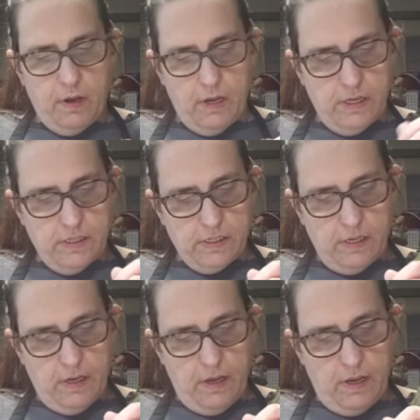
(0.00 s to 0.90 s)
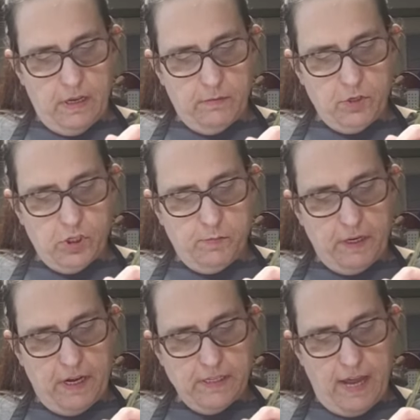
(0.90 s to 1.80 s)
is just
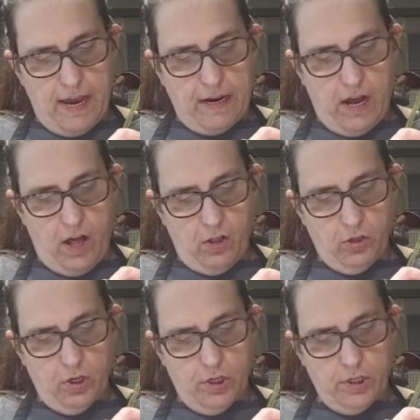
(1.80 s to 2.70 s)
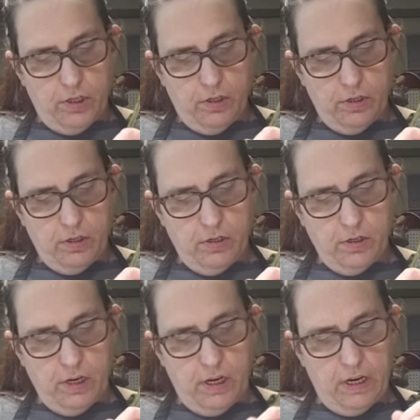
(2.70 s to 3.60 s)
because I colored
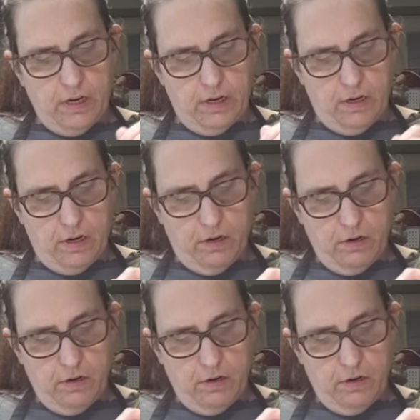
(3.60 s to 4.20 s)
in